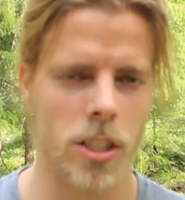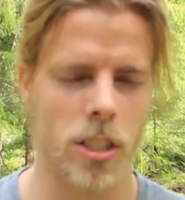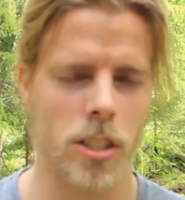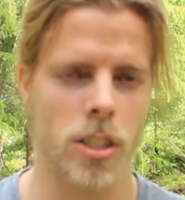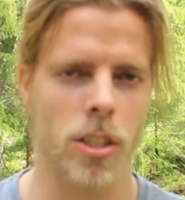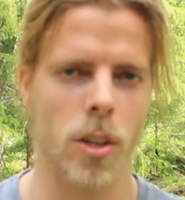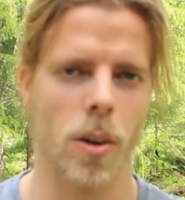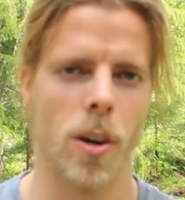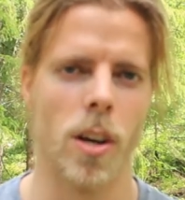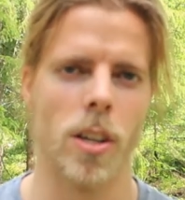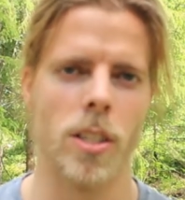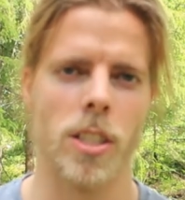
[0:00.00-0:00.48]

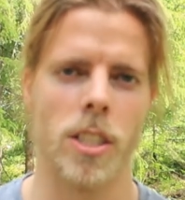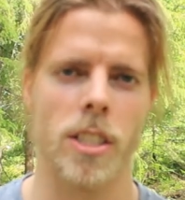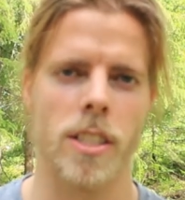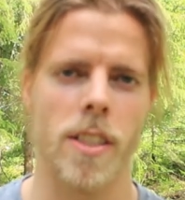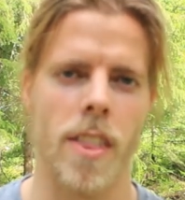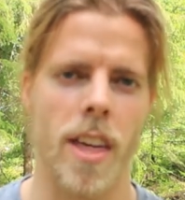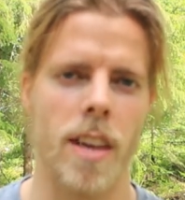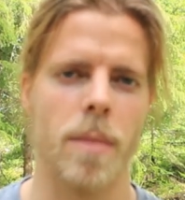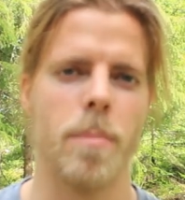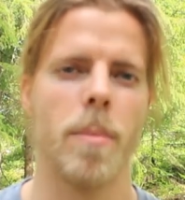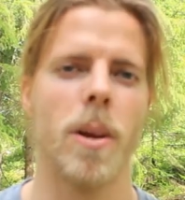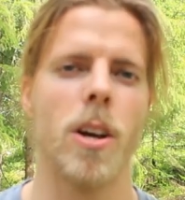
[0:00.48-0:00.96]
So lunch
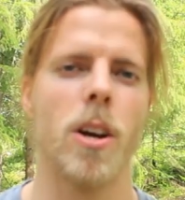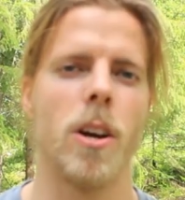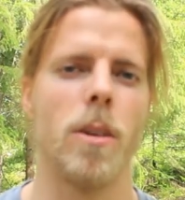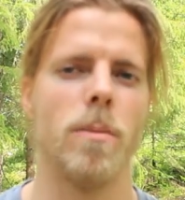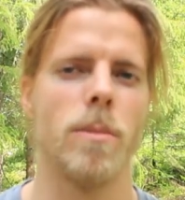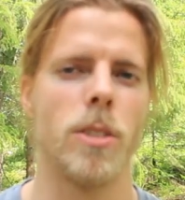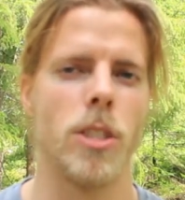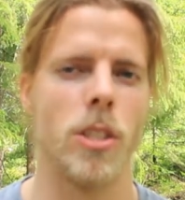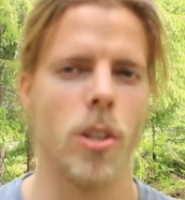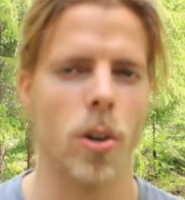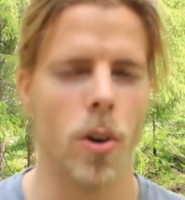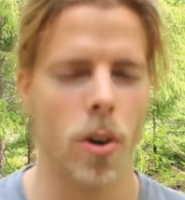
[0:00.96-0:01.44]
then
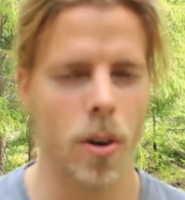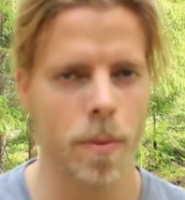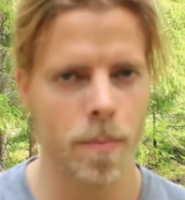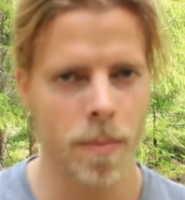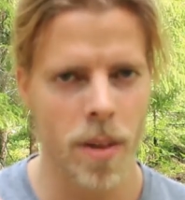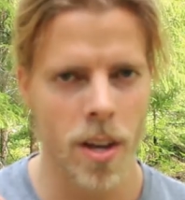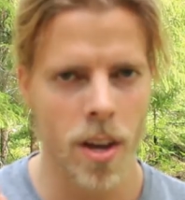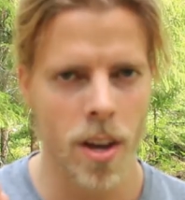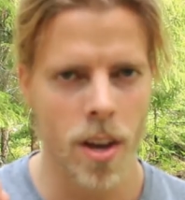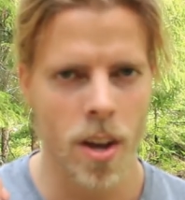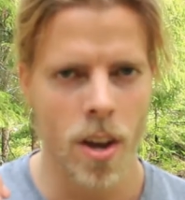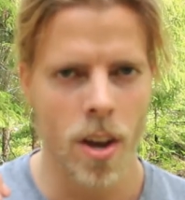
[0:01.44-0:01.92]
becomes your
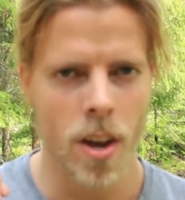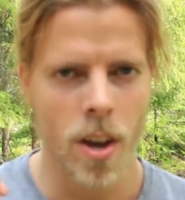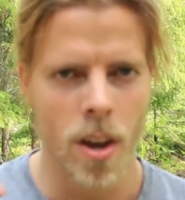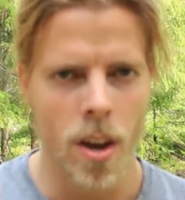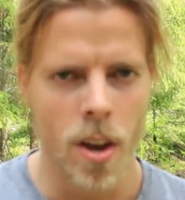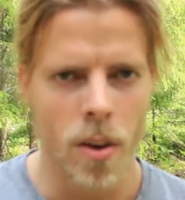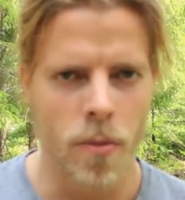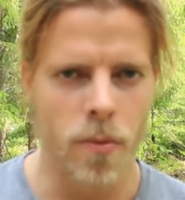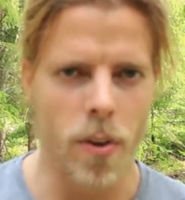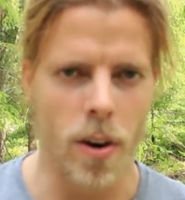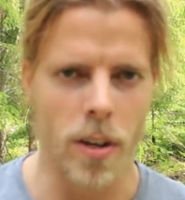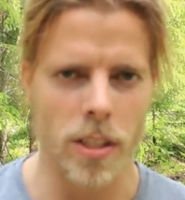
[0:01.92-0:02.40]

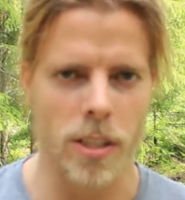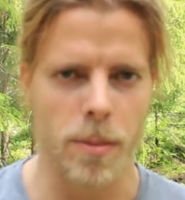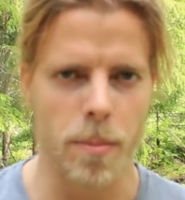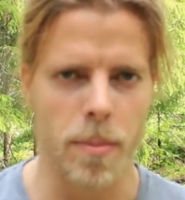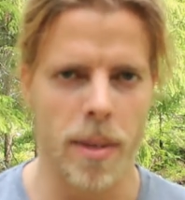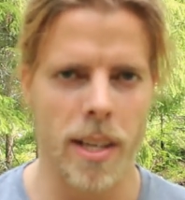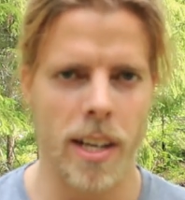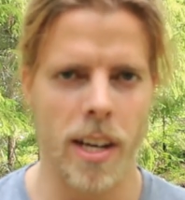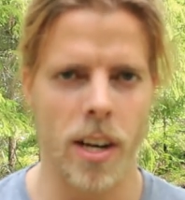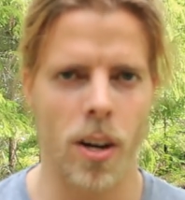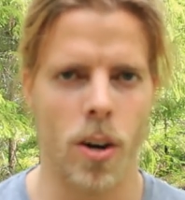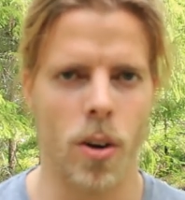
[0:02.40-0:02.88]
first
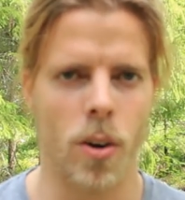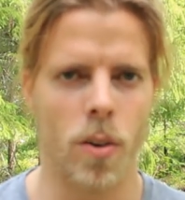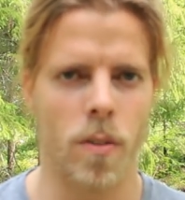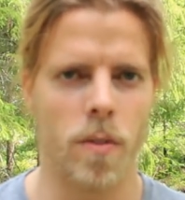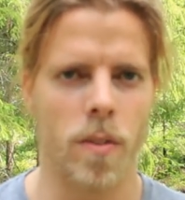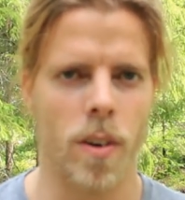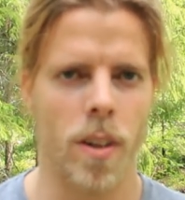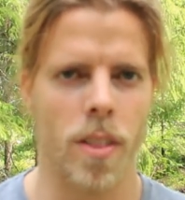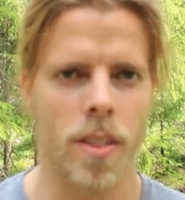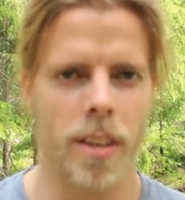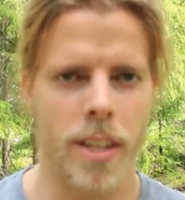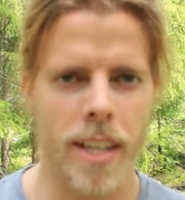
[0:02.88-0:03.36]
meal
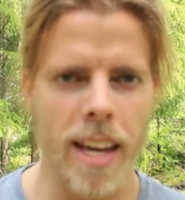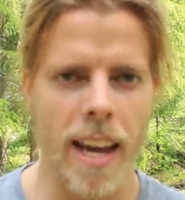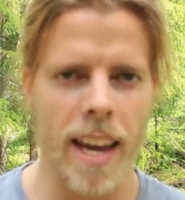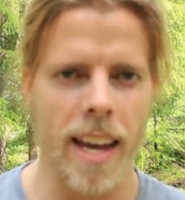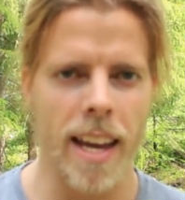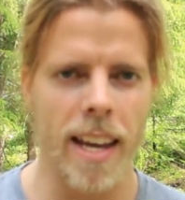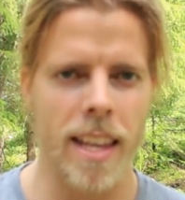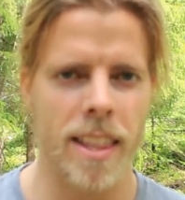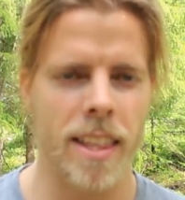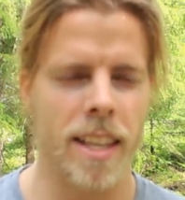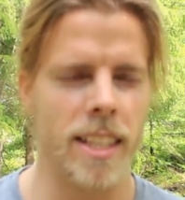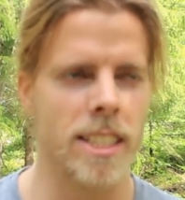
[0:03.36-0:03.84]
of the
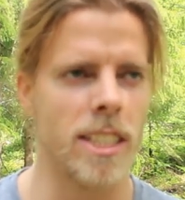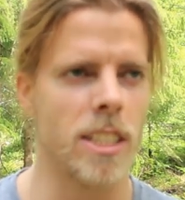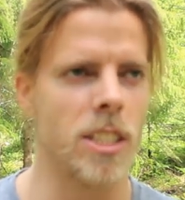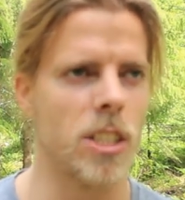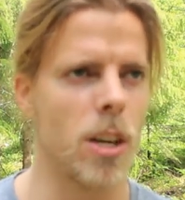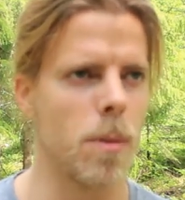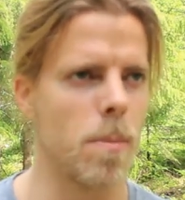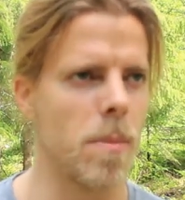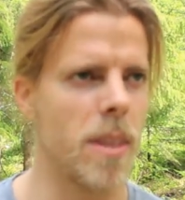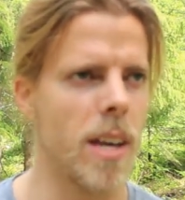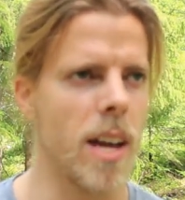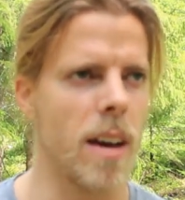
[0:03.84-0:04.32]
day, and this is
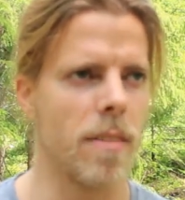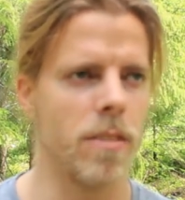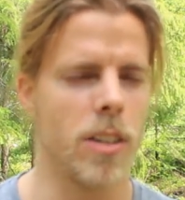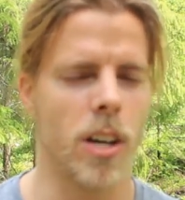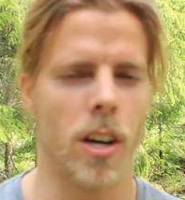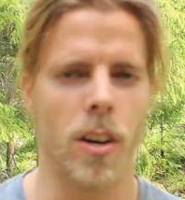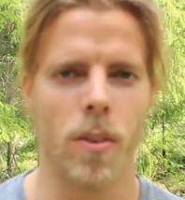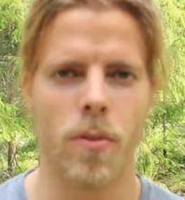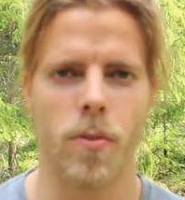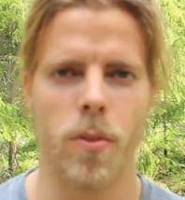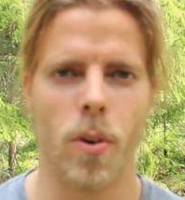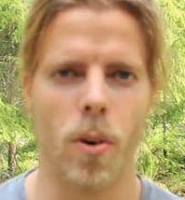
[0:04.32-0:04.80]
something I've
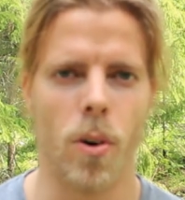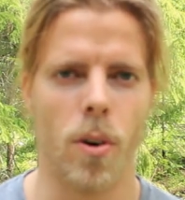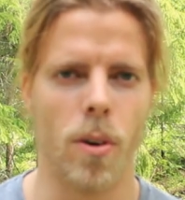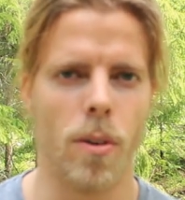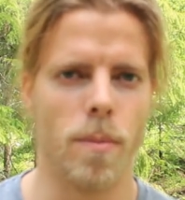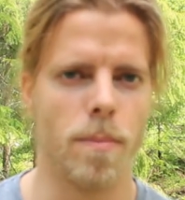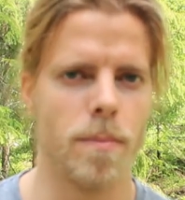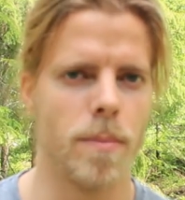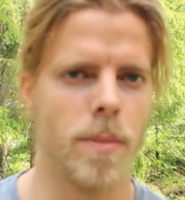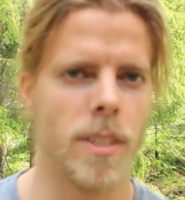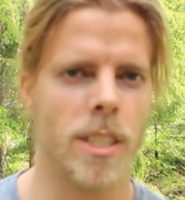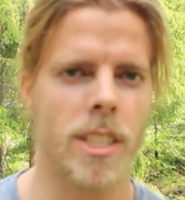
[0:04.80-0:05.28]
done
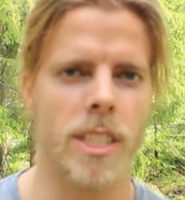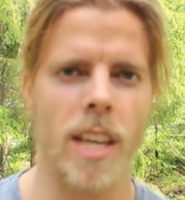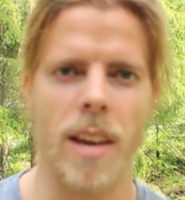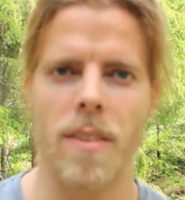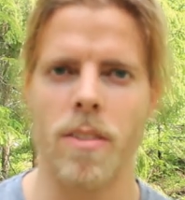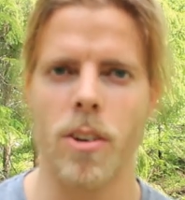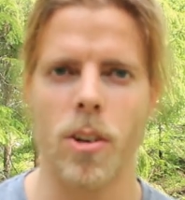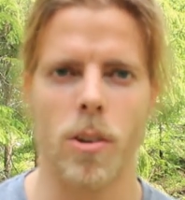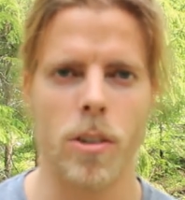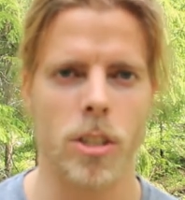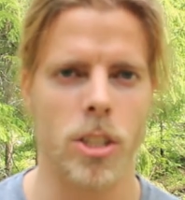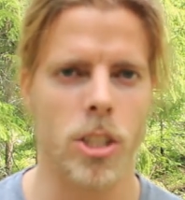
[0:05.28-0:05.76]
for
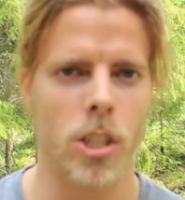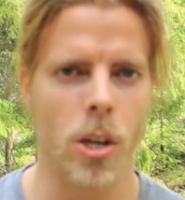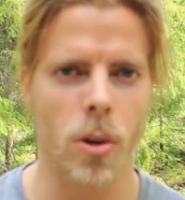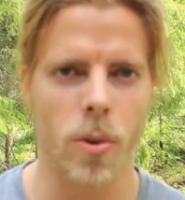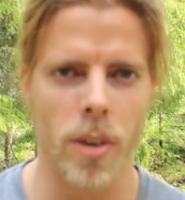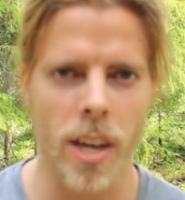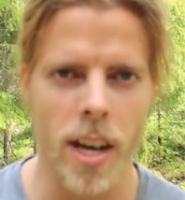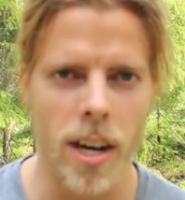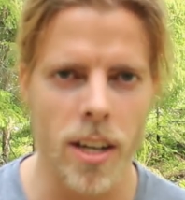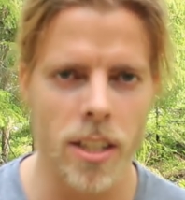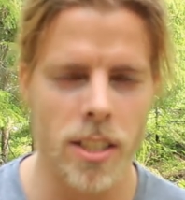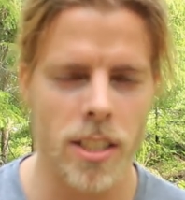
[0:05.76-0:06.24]
seven or so
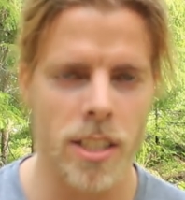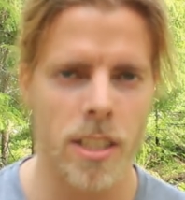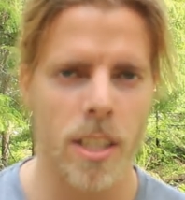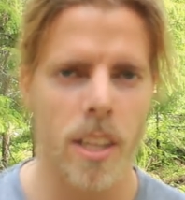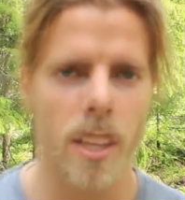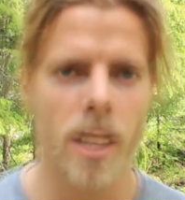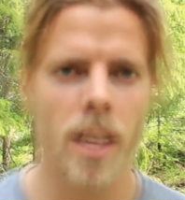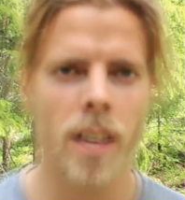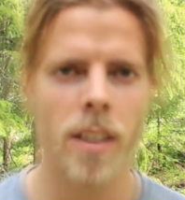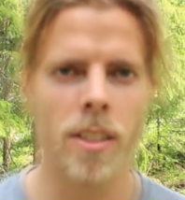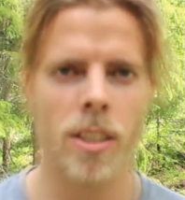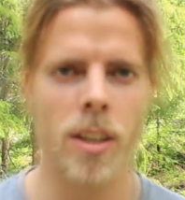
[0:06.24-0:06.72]
years,
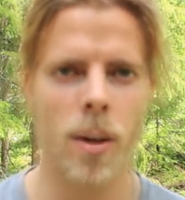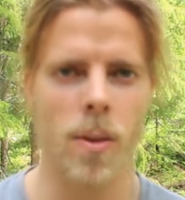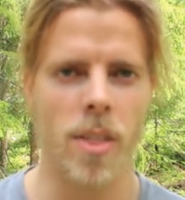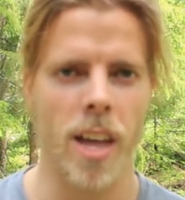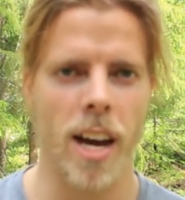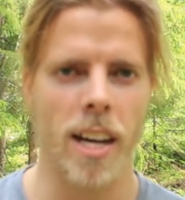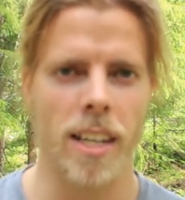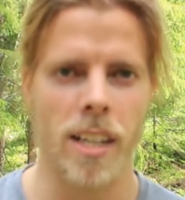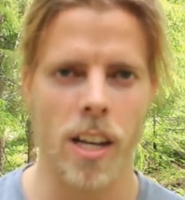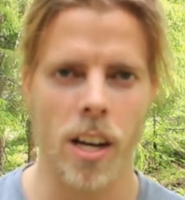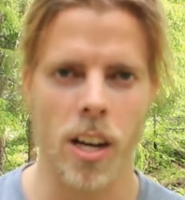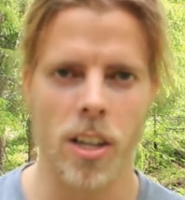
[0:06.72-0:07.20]
so
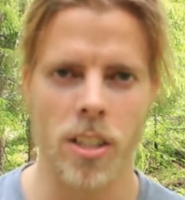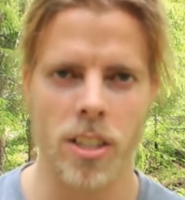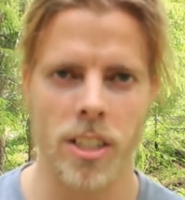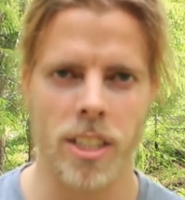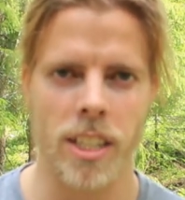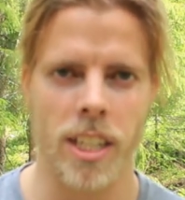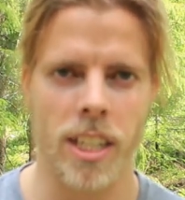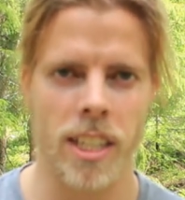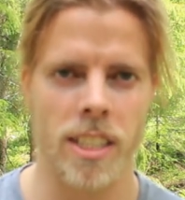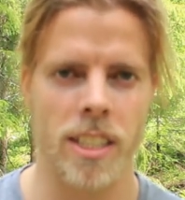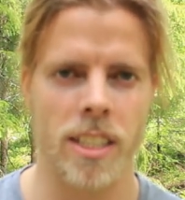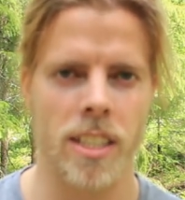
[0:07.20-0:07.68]
that
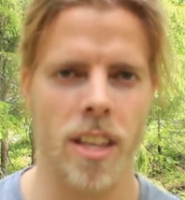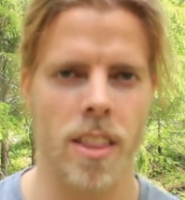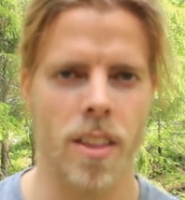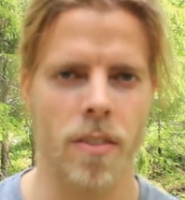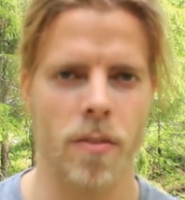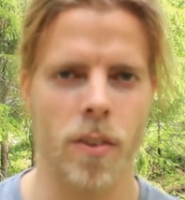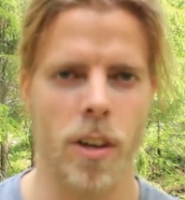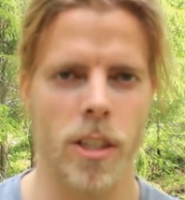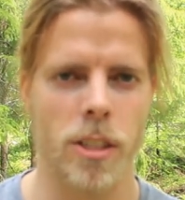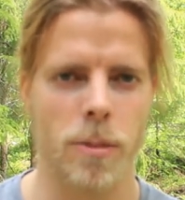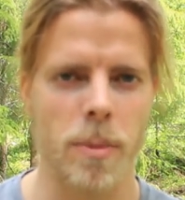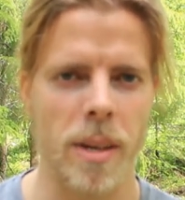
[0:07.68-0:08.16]
lunch is the
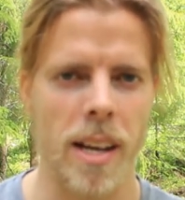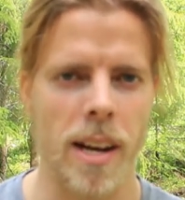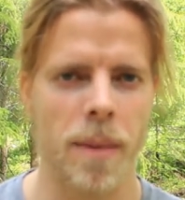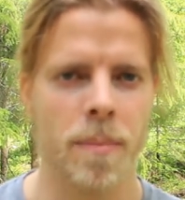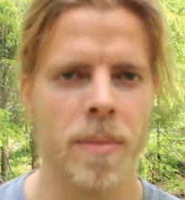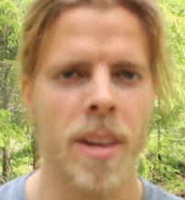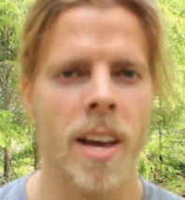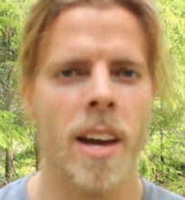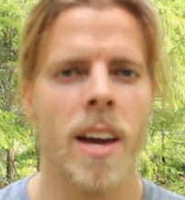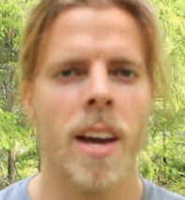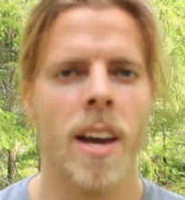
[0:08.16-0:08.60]
first meal.